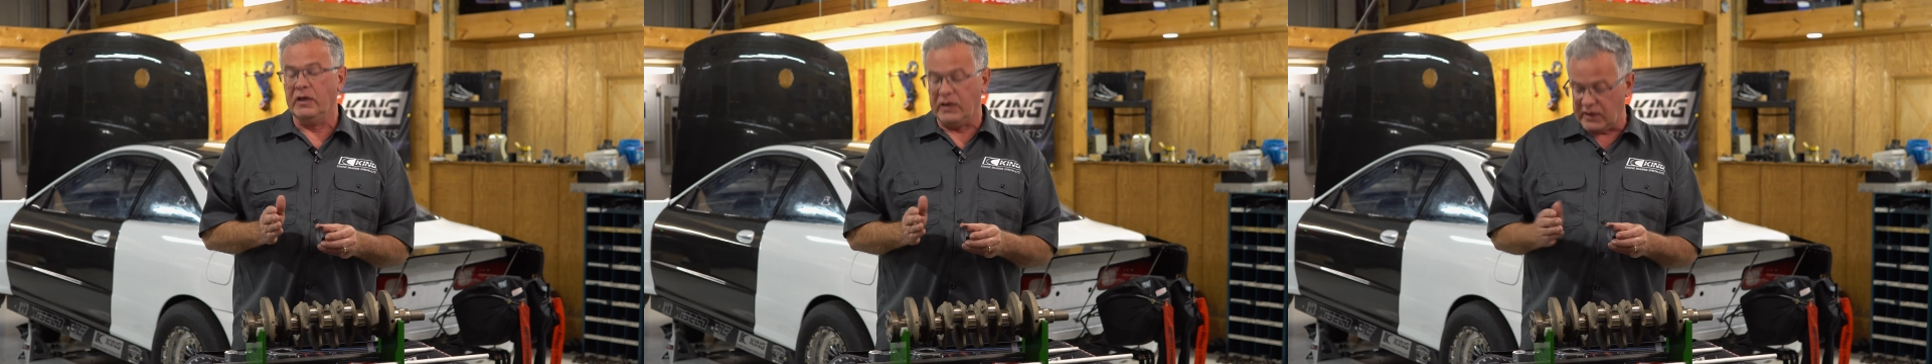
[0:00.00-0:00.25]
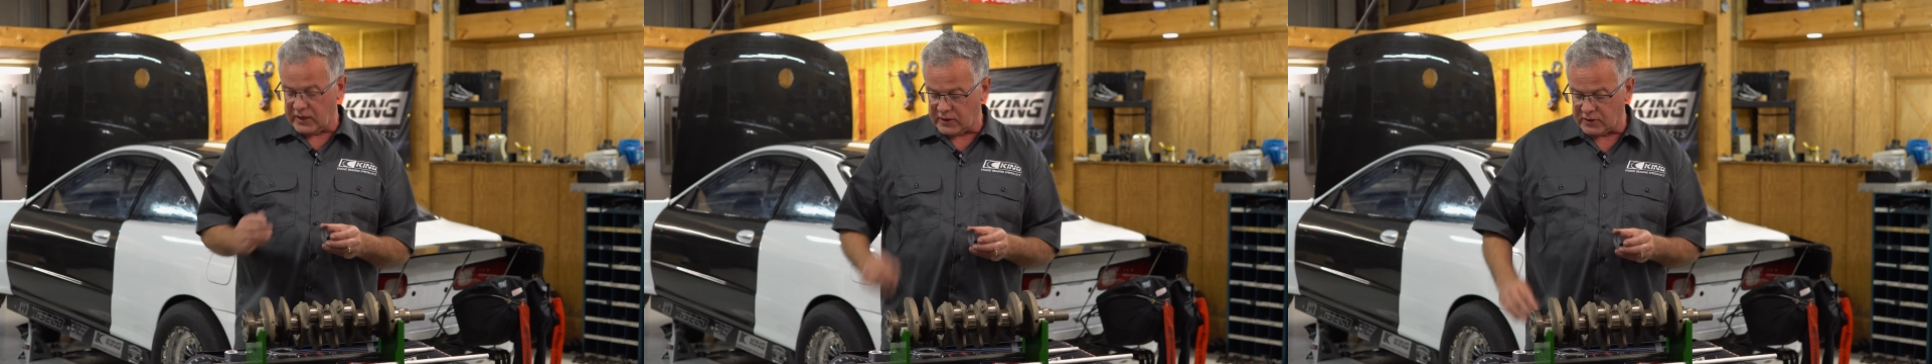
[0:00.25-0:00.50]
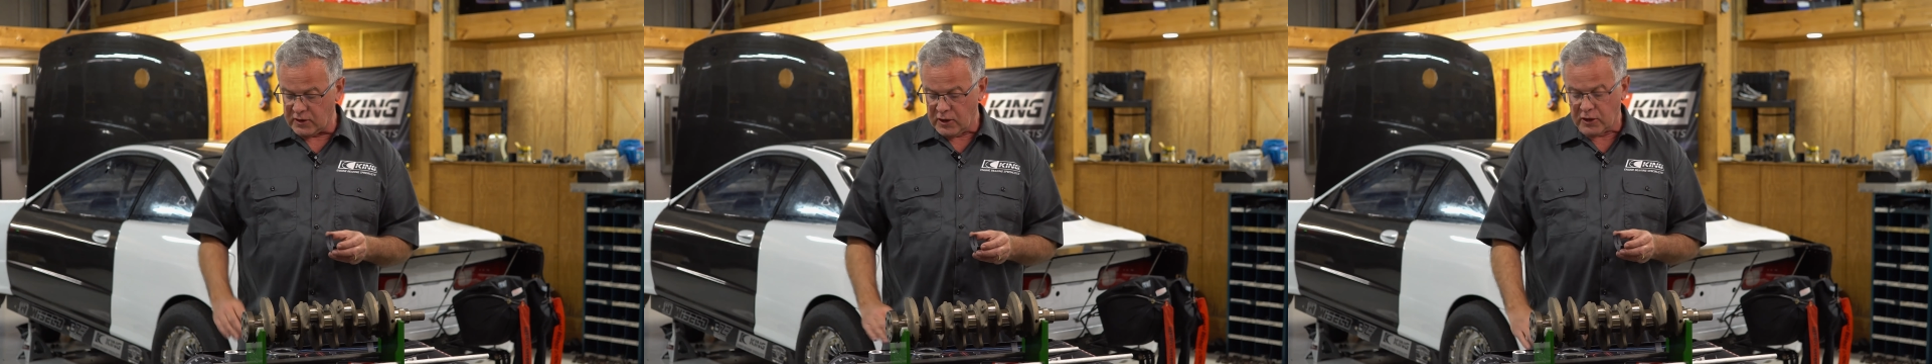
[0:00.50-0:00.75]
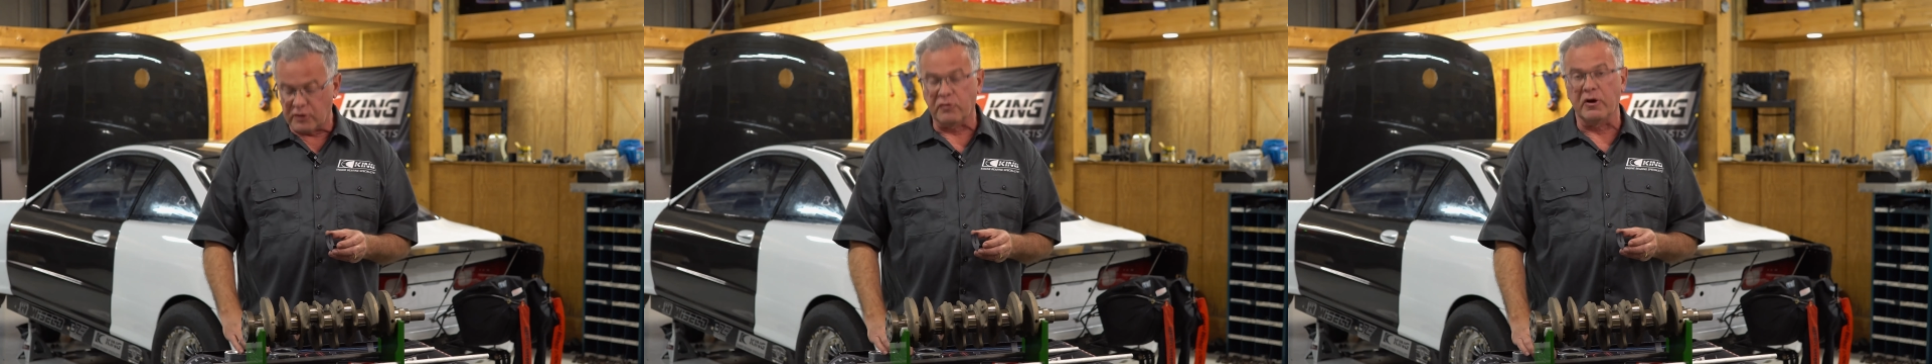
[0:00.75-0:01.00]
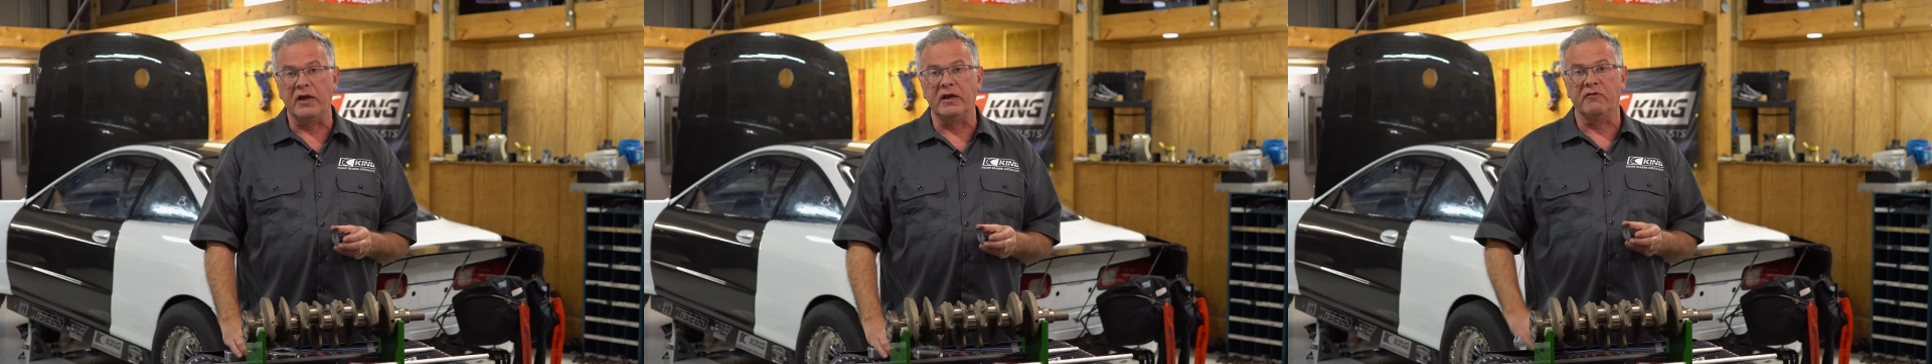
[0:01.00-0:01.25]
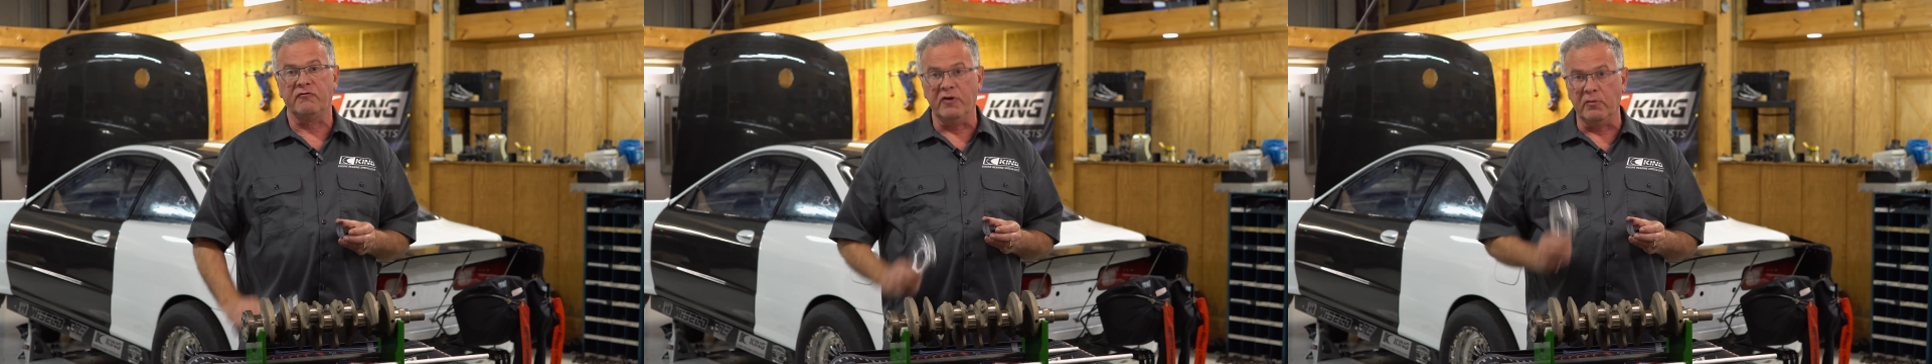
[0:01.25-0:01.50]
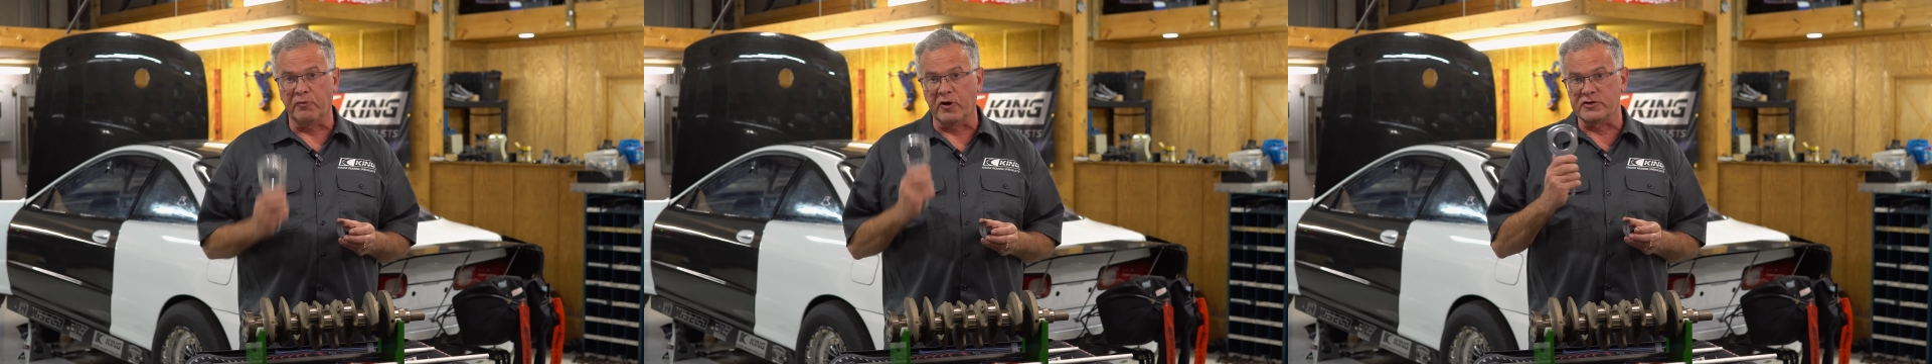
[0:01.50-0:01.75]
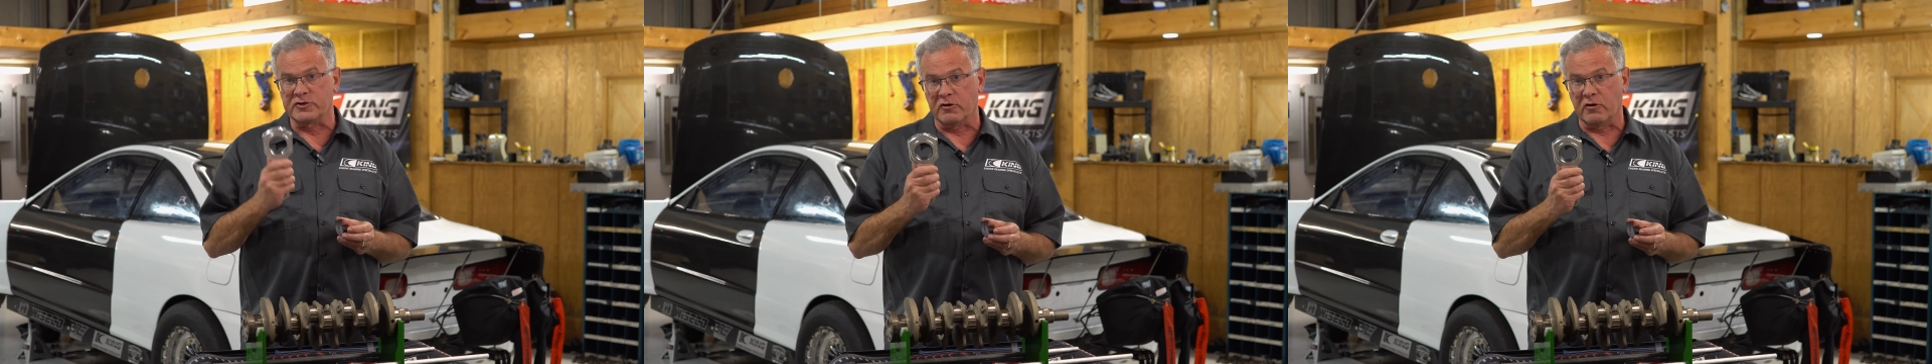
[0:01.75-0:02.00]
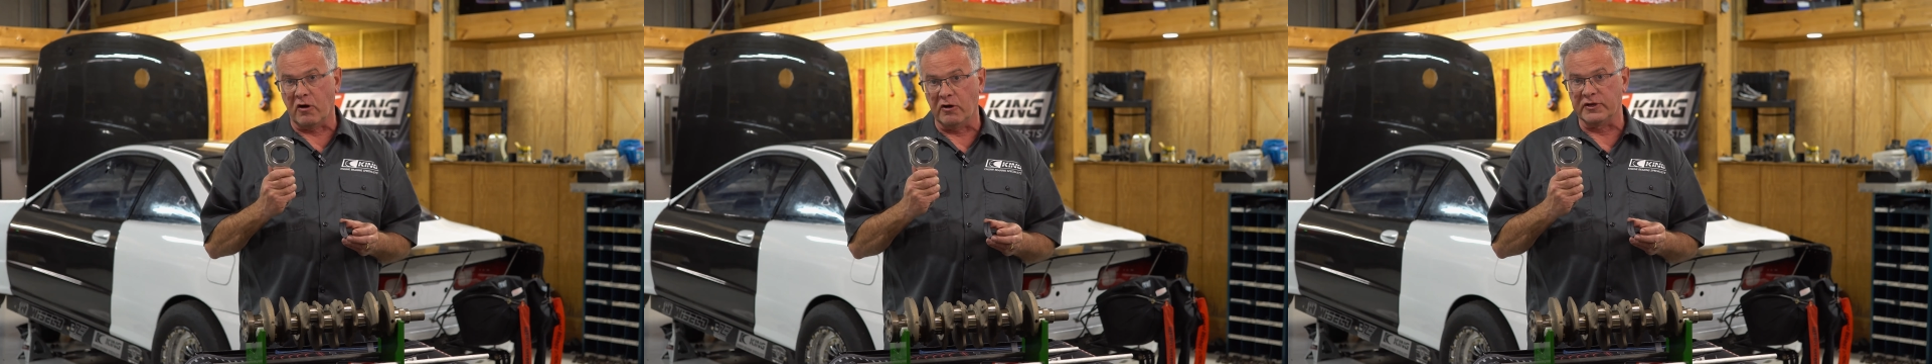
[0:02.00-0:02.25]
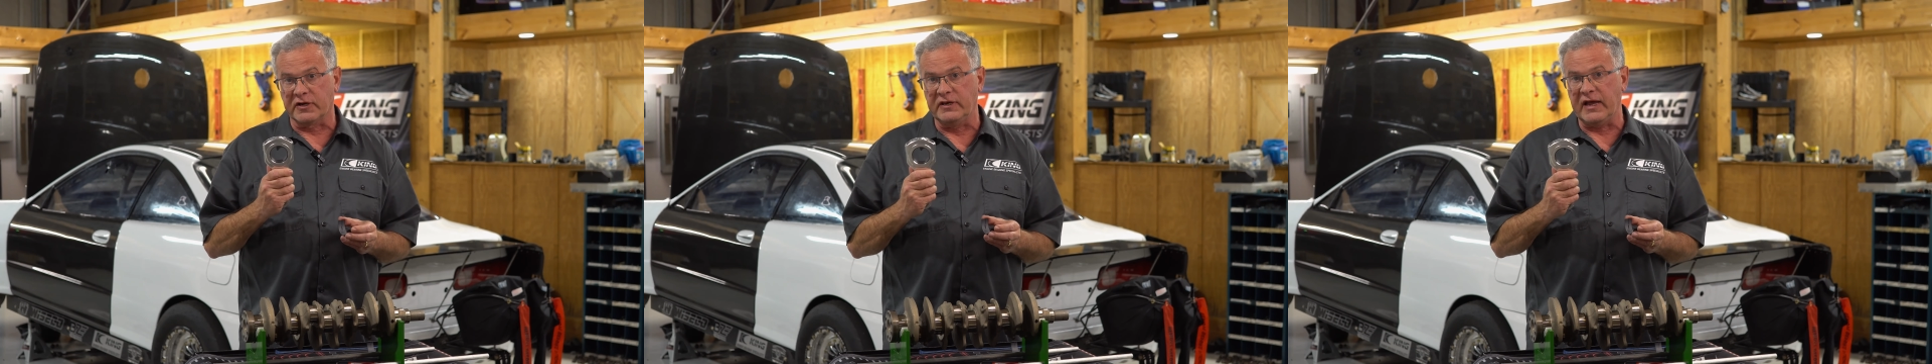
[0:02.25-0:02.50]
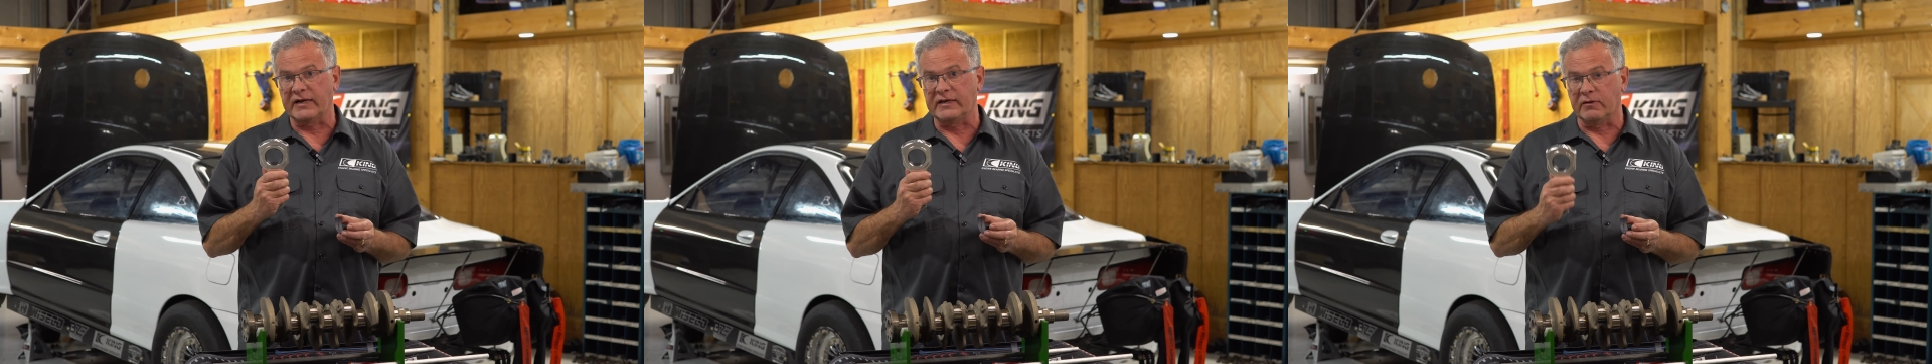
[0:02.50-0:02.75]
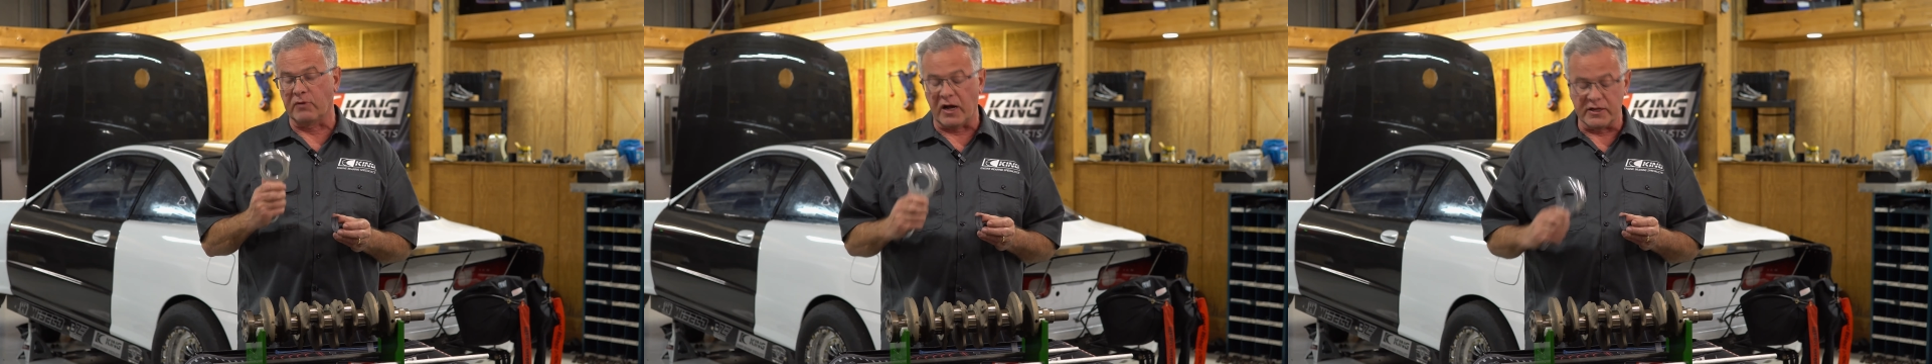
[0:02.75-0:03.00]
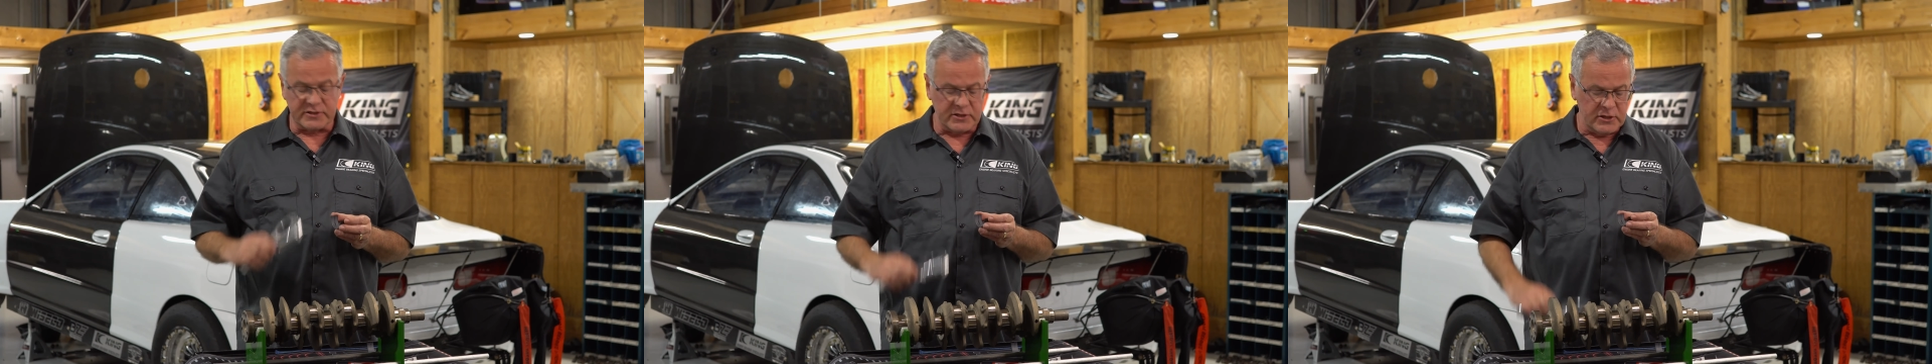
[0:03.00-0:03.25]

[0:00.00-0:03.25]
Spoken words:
in creating film pressure on the connecting rods.